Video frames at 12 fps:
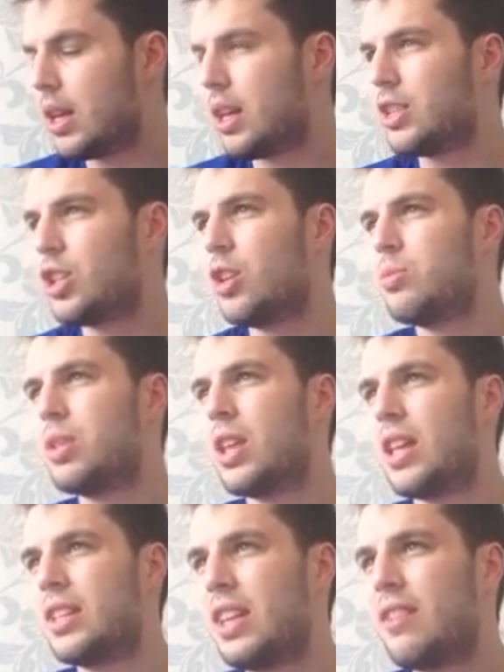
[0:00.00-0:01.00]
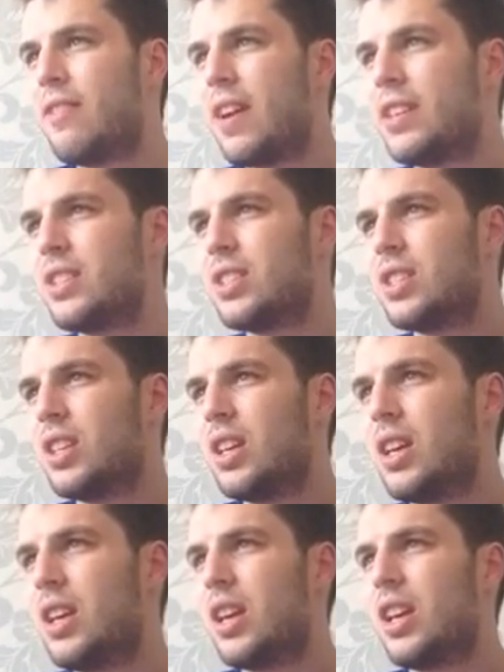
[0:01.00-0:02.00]
in terms of their defence,
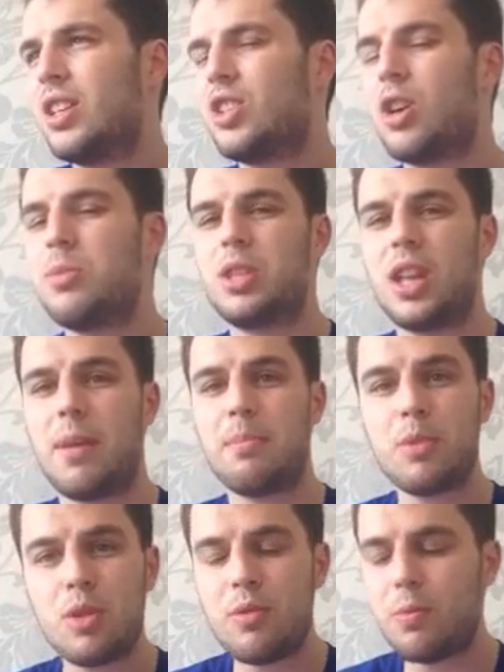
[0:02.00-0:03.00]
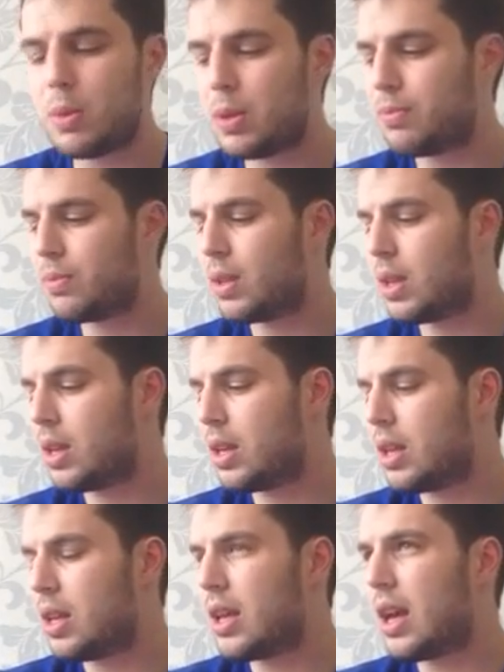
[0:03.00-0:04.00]
in terms of their movement.
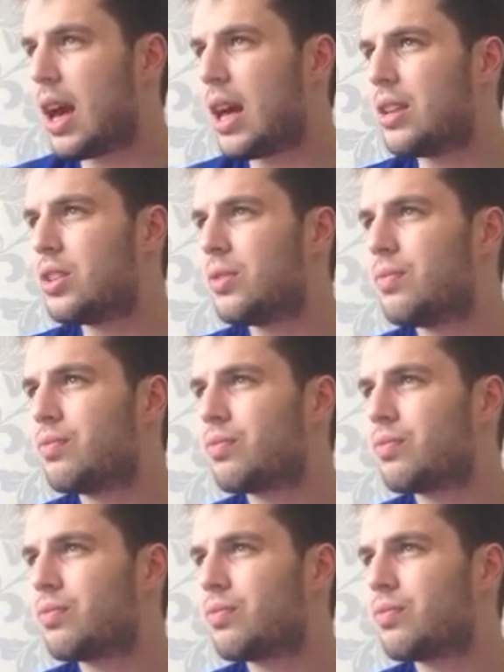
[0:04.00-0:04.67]
And